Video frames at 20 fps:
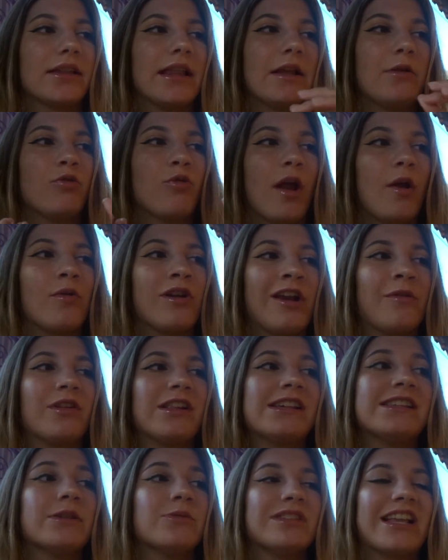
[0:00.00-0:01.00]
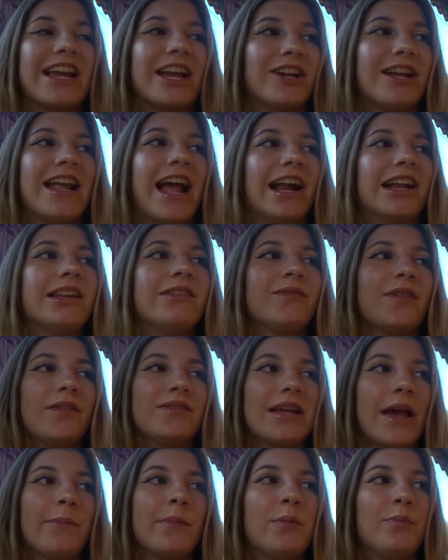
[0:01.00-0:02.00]
Like, right when I realized it was Harry, I didn't even have
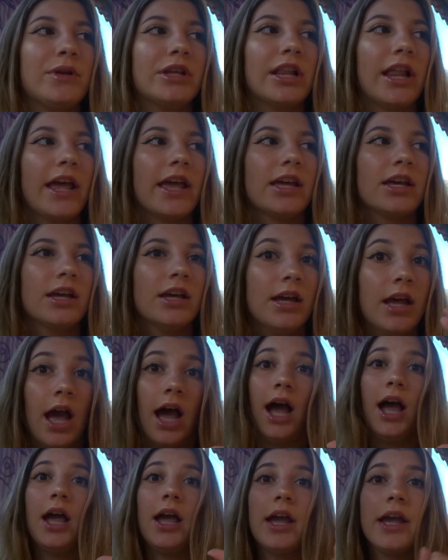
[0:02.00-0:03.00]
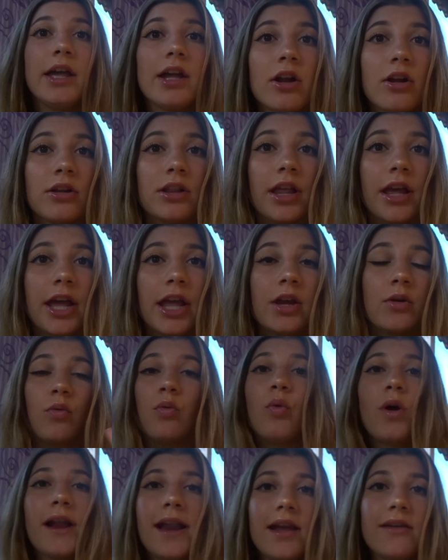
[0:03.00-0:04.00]
time to be like, hi, or, like,
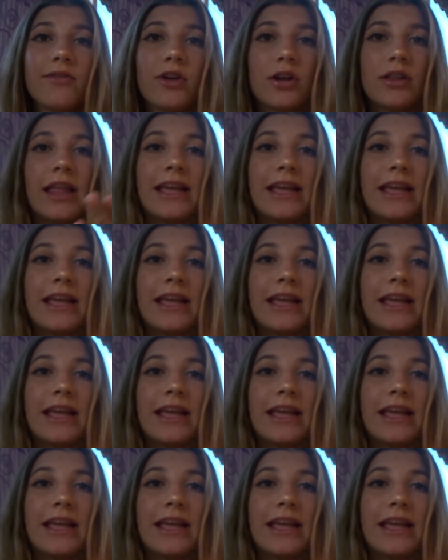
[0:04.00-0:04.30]
whatever.